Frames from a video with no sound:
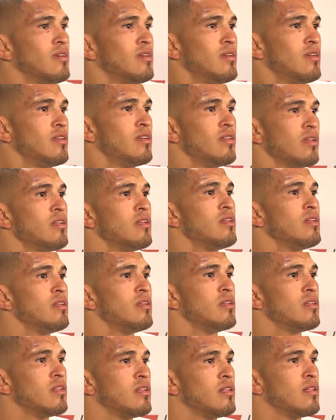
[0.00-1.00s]
I know this is a
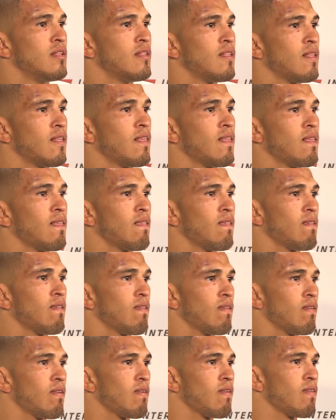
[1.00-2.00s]
fresh win, but uh, when are you
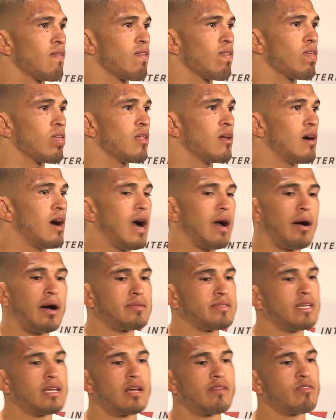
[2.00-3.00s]
looking to get back in there? I, I,
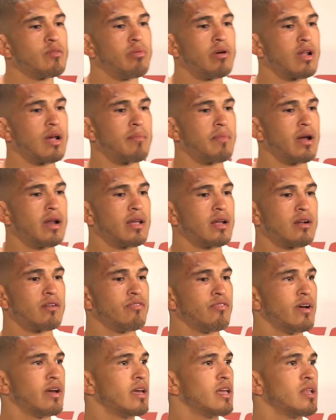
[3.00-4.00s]
tell everybody I'm not here to
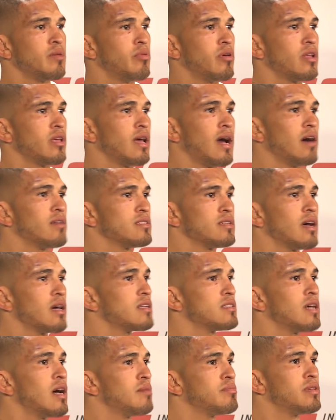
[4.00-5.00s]
fight anybody outside
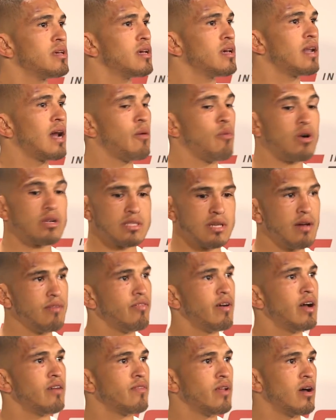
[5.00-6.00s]
of top 10. I want top
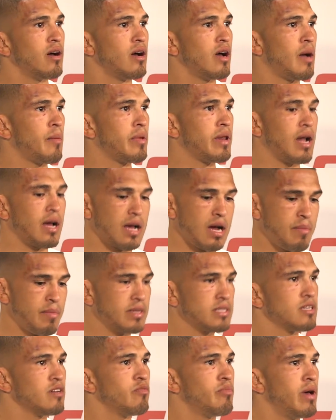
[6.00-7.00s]
five now. I mean, I got
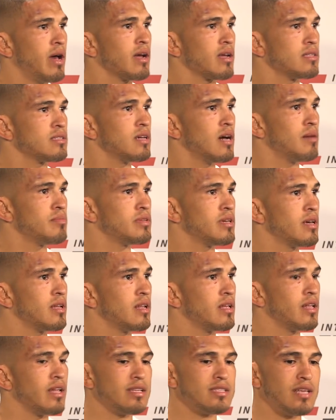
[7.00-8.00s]
myself back in top
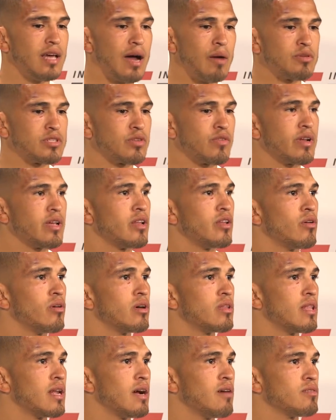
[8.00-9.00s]
10. It, I was already
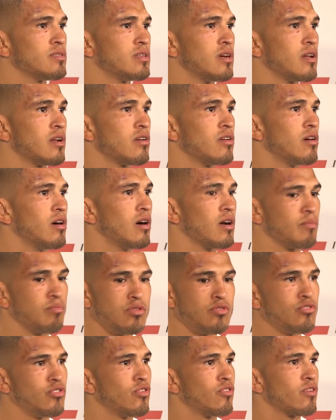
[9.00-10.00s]
annoyed that I was the underdog,
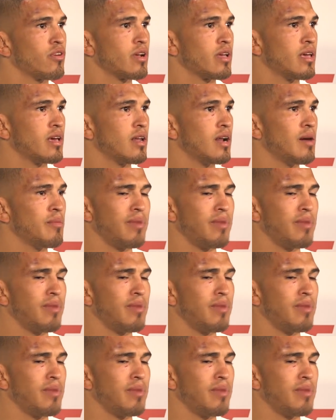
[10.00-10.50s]
blue corner again.